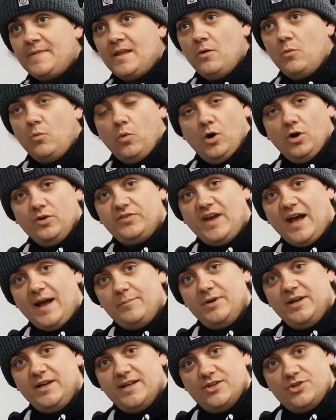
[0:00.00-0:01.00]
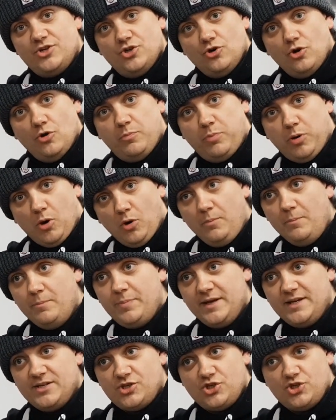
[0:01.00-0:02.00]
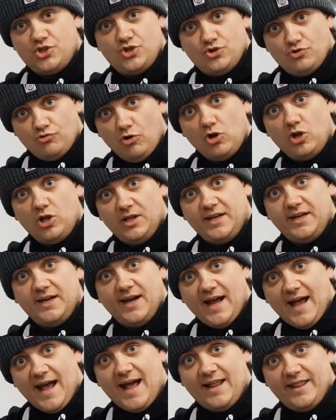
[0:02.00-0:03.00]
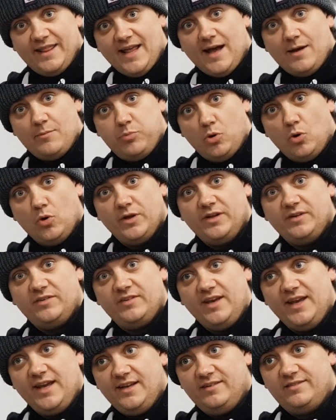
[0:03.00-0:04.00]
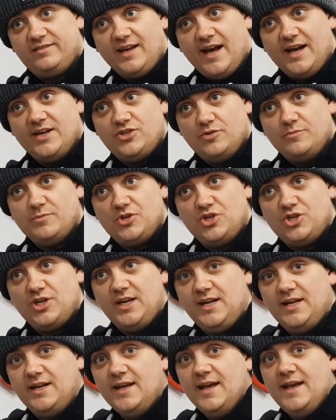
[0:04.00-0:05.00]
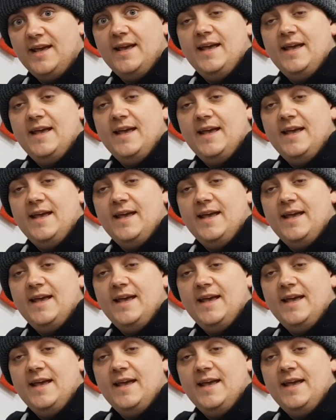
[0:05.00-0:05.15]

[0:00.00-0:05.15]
What's happening is your pump is struggling at that point inside your machine.